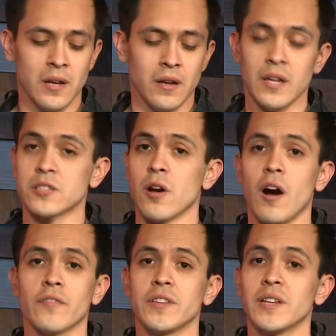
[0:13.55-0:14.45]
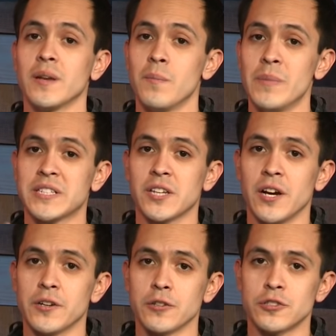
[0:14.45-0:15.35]
it's often
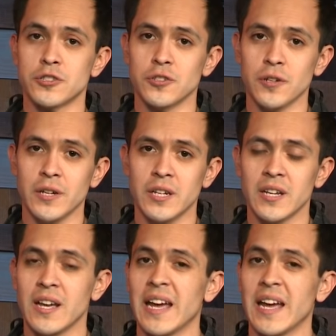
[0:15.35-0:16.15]
misunderstood,